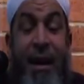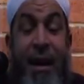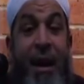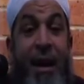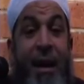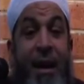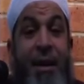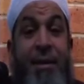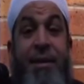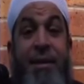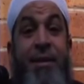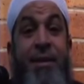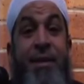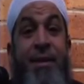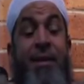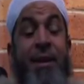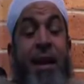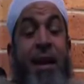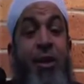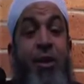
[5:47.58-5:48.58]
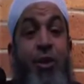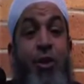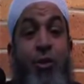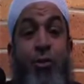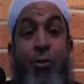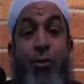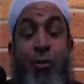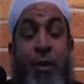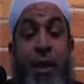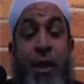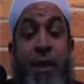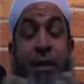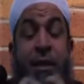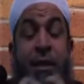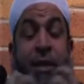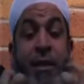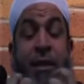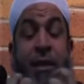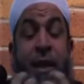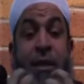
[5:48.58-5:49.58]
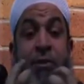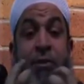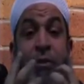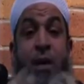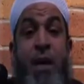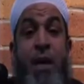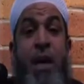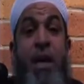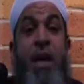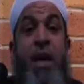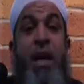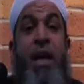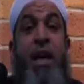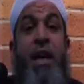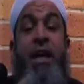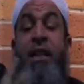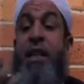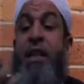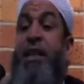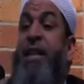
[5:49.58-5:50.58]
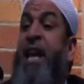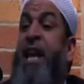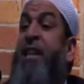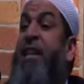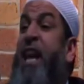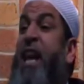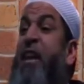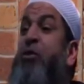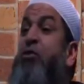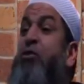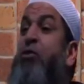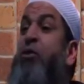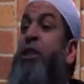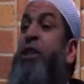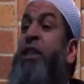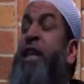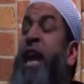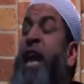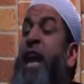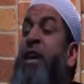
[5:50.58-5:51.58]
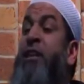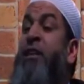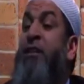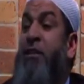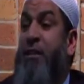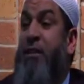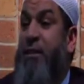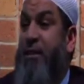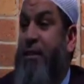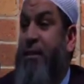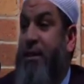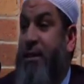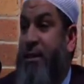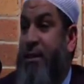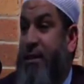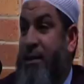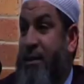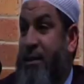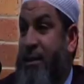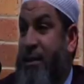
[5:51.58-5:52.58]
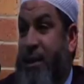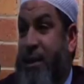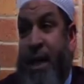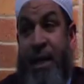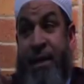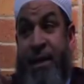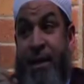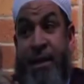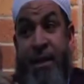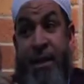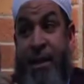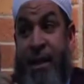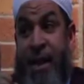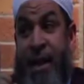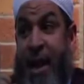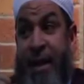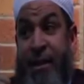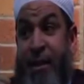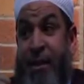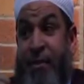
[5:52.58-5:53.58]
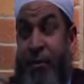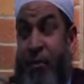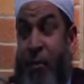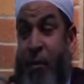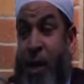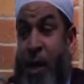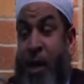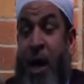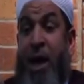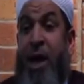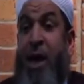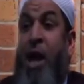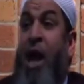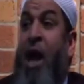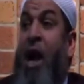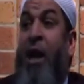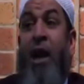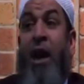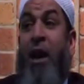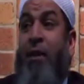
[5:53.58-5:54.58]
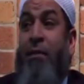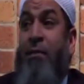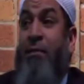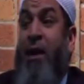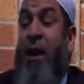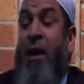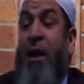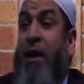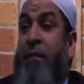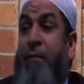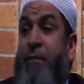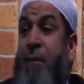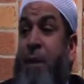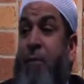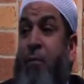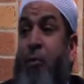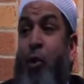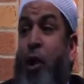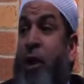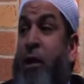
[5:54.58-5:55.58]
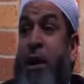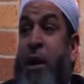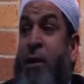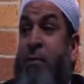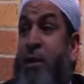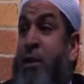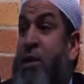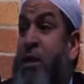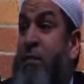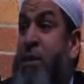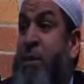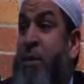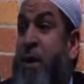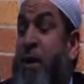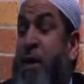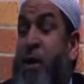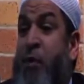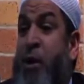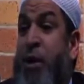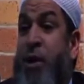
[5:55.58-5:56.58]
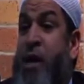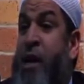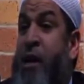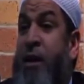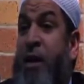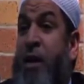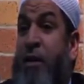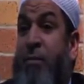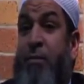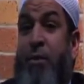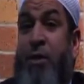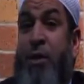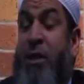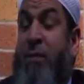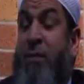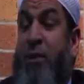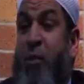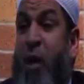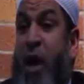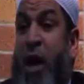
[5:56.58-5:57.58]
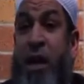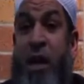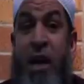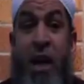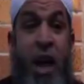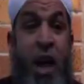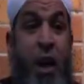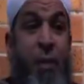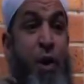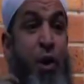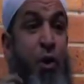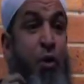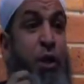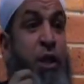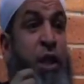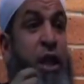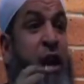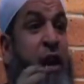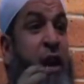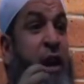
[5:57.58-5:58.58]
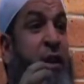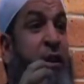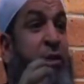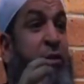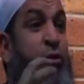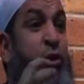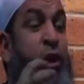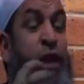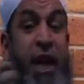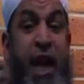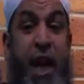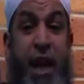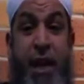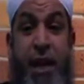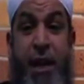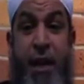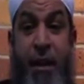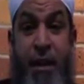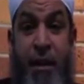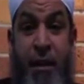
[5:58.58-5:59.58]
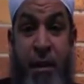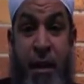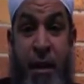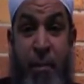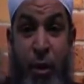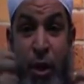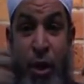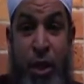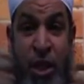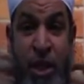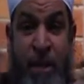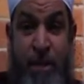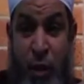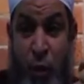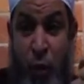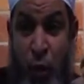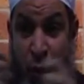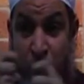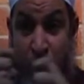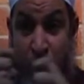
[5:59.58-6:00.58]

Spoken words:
And this is the issue. This is the issue. He did not associate, and this is a guidance from Allah. A lot of people who are non-Muslims, by the way, they are not Muslims. Why? Because they are associating the Muslims with